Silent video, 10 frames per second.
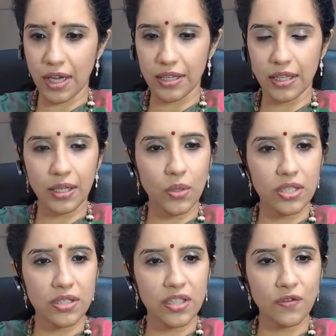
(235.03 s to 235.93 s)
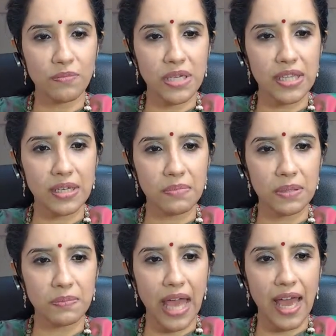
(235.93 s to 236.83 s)
Are there any questions for me that
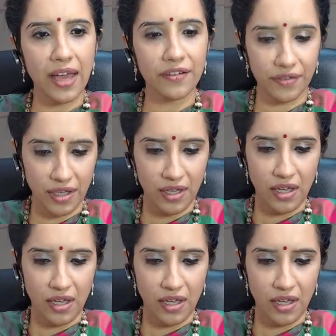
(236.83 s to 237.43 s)
people have?